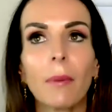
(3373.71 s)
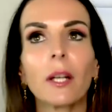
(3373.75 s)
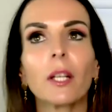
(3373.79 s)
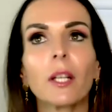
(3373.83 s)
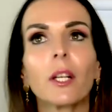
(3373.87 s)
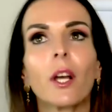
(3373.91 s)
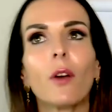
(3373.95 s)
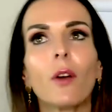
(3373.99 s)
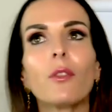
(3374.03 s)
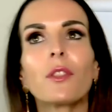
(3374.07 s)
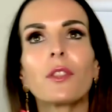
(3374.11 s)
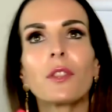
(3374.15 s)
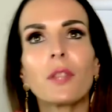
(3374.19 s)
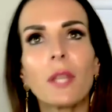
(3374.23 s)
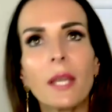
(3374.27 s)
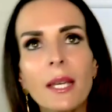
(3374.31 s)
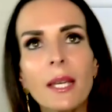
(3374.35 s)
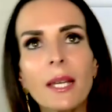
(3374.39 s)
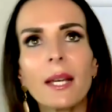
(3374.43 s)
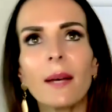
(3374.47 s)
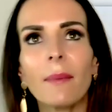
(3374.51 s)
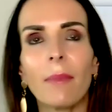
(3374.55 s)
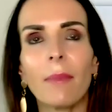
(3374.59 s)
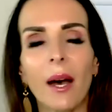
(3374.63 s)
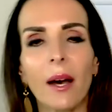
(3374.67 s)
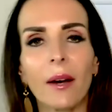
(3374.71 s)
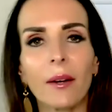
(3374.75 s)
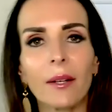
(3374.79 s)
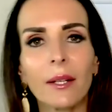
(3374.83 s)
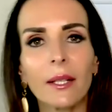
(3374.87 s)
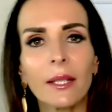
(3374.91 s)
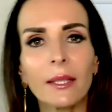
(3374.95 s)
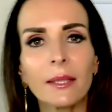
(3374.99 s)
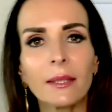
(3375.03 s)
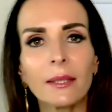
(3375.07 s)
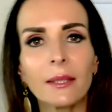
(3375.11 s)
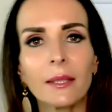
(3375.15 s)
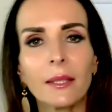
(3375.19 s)
but go think
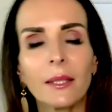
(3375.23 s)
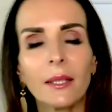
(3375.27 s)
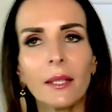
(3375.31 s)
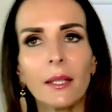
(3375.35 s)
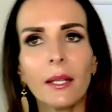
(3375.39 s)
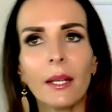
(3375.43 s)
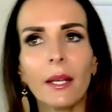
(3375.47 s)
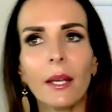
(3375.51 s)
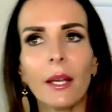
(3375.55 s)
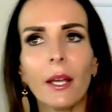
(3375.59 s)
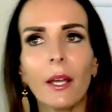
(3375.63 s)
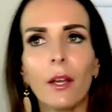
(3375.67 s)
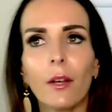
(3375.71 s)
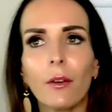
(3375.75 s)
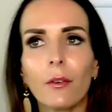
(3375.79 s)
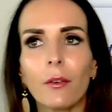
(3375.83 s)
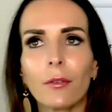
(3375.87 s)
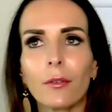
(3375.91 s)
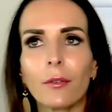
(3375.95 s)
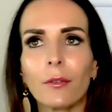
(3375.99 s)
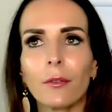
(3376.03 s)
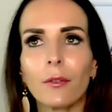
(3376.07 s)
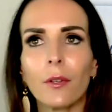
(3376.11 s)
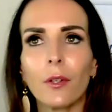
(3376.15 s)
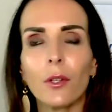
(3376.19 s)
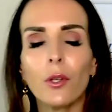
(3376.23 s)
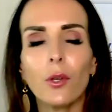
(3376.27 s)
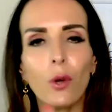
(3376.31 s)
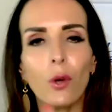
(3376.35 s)
about it if